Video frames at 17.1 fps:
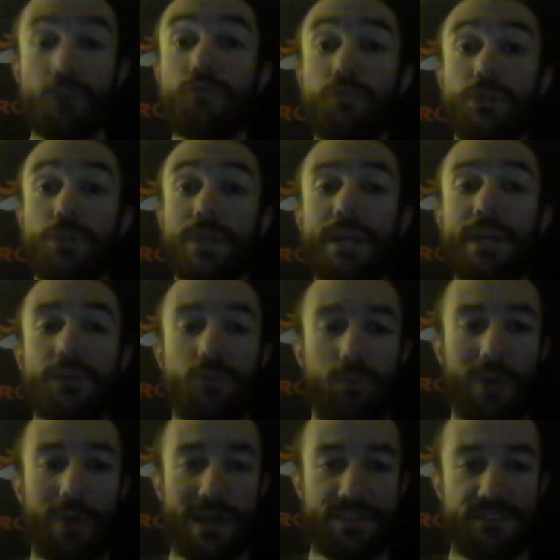Related
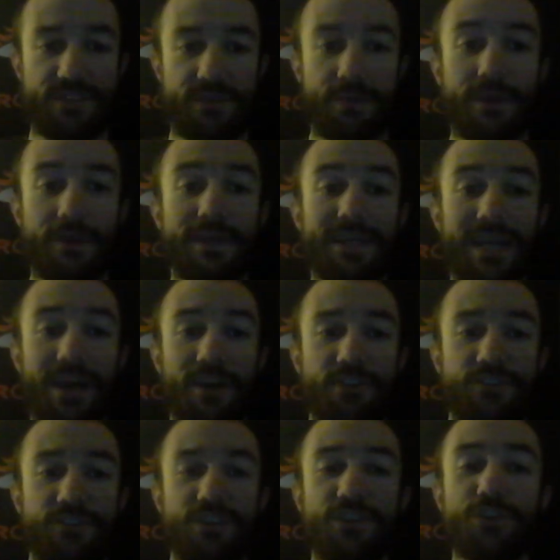quest:
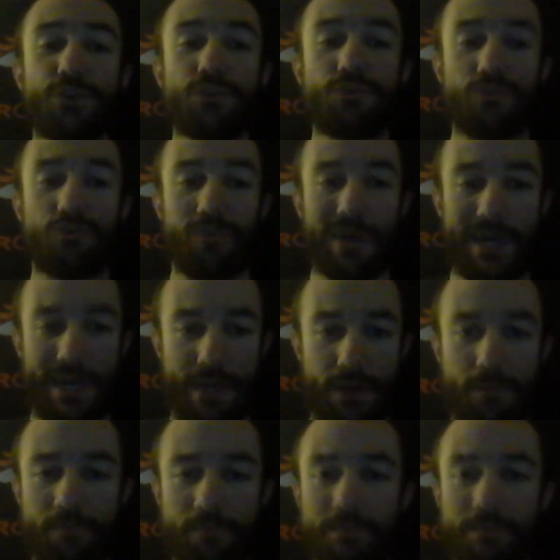Galaxy News Radio.